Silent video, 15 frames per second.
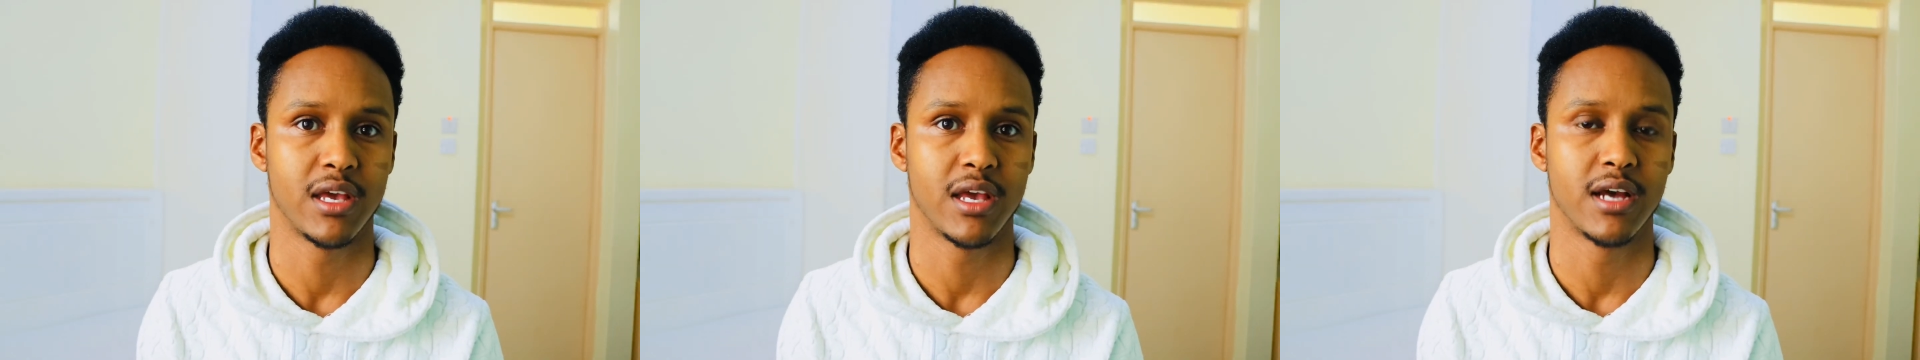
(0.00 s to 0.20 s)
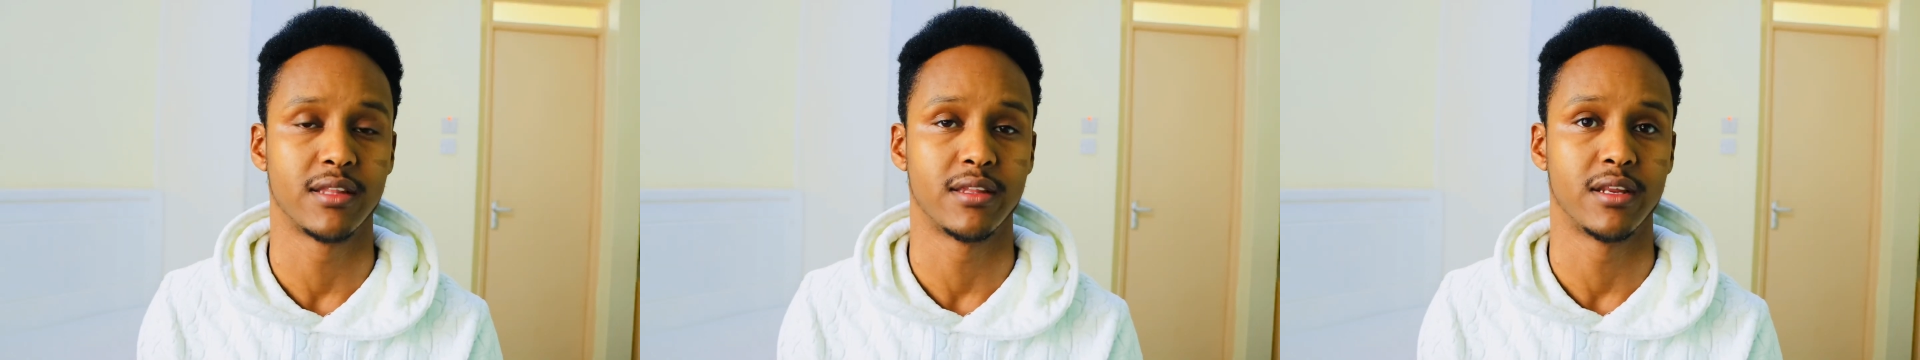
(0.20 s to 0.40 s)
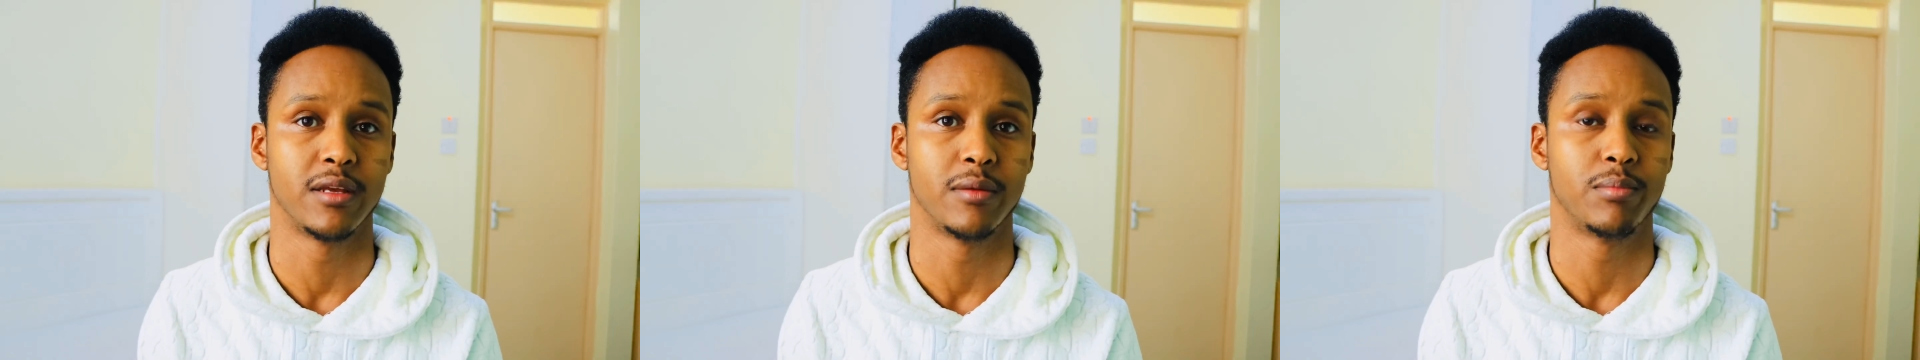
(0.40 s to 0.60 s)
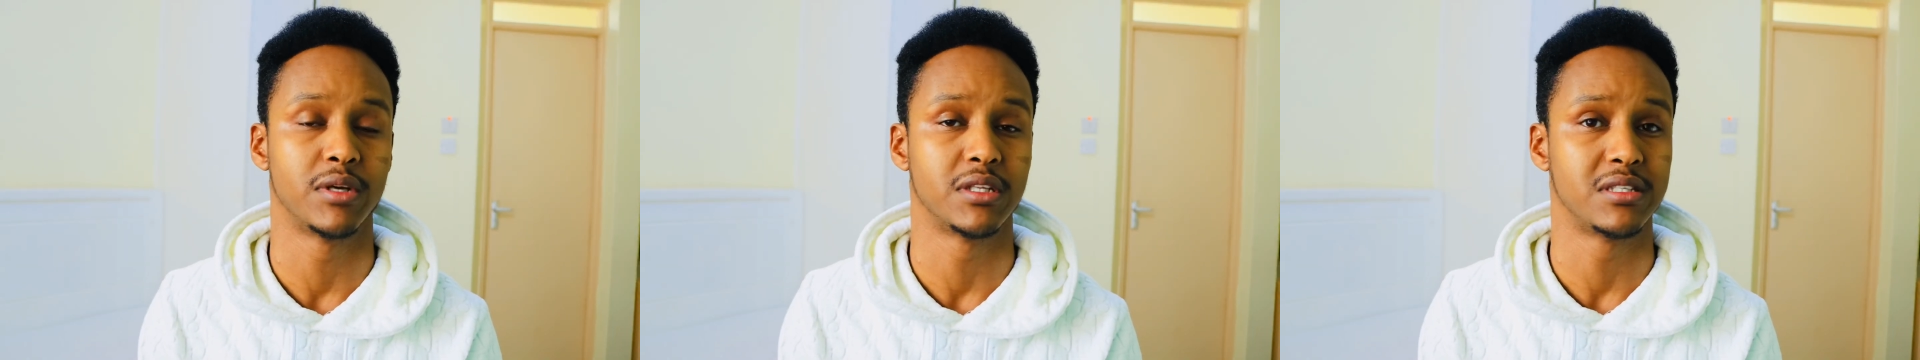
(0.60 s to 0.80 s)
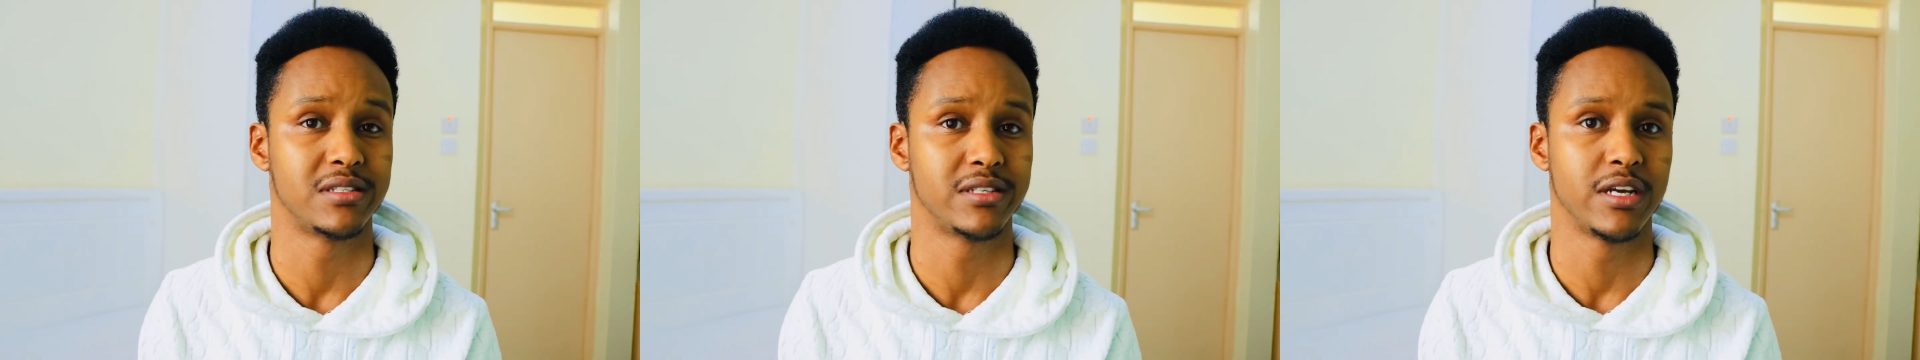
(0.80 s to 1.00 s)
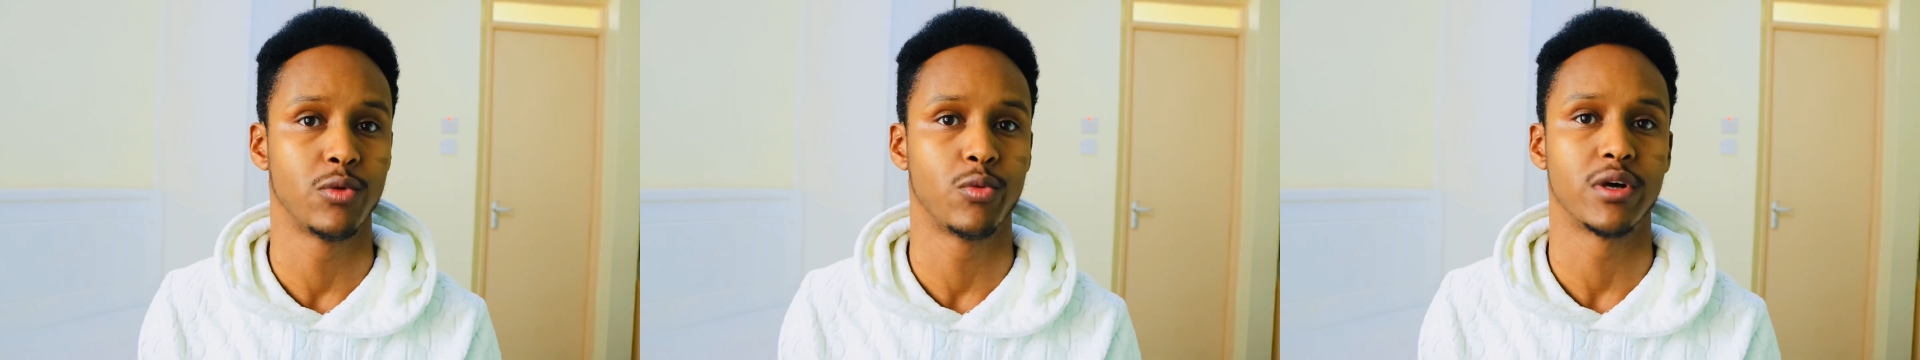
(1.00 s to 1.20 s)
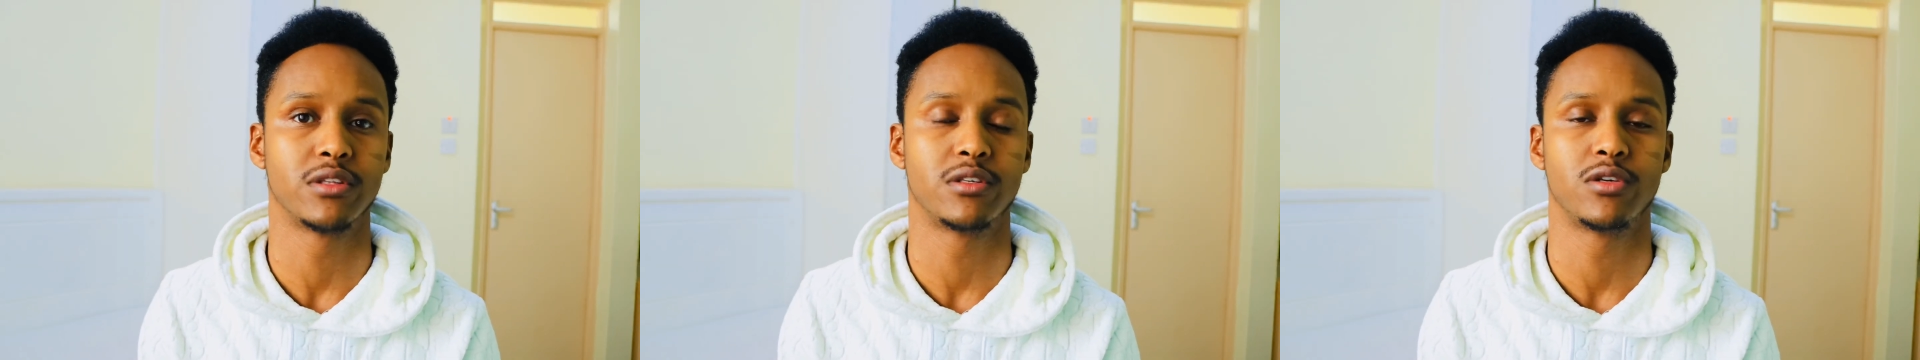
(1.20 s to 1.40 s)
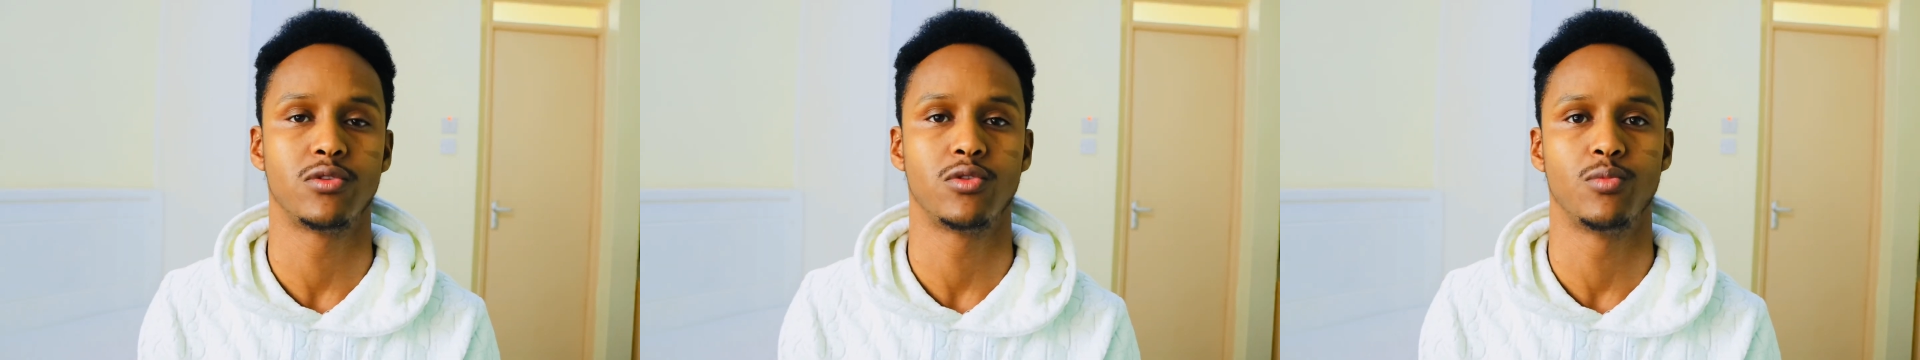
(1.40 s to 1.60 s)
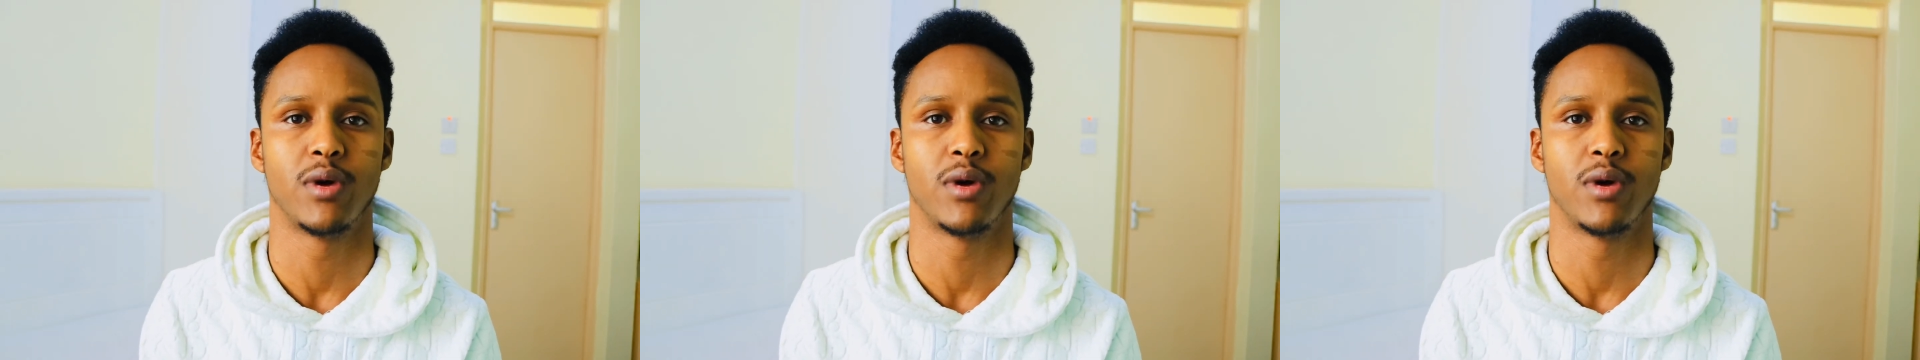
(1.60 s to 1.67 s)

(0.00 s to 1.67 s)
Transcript: country but still wanted to